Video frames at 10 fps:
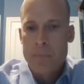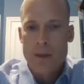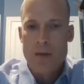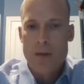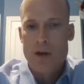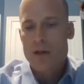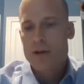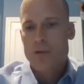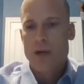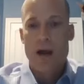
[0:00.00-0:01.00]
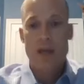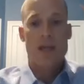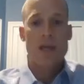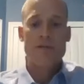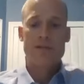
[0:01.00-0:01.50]
Another is regarding
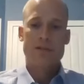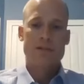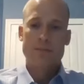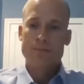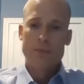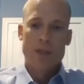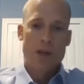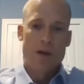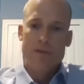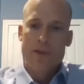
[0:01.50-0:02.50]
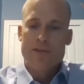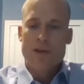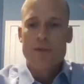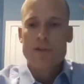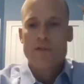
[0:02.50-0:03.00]
gifts. If
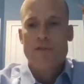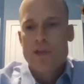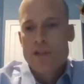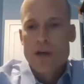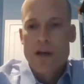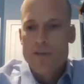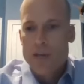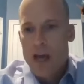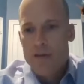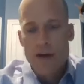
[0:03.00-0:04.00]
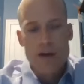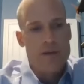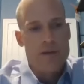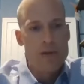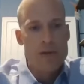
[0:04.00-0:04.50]
someone's fortunate enough to have a
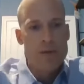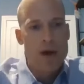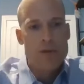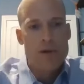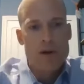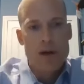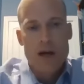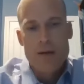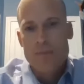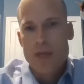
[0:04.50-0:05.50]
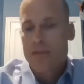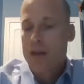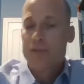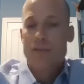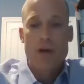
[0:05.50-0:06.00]
family member give
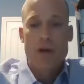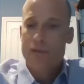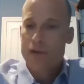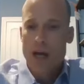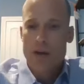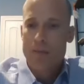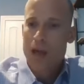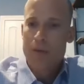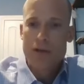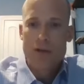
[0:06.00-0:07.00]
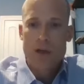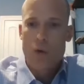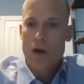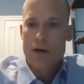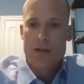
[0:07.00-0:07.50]
them some money for a down payment, you can
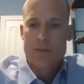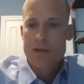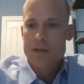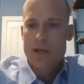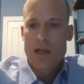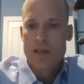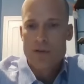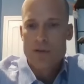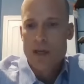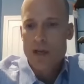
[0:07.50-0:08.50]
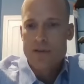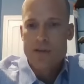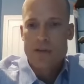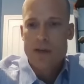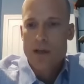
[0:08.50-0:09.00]
100% use
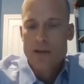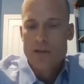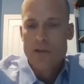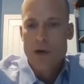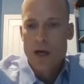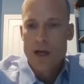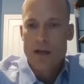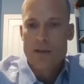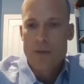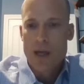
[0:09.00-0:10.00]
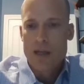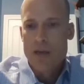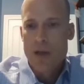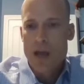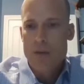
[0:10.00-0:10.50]
gifts to make
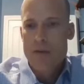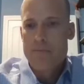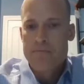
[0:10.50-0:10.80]
that payment.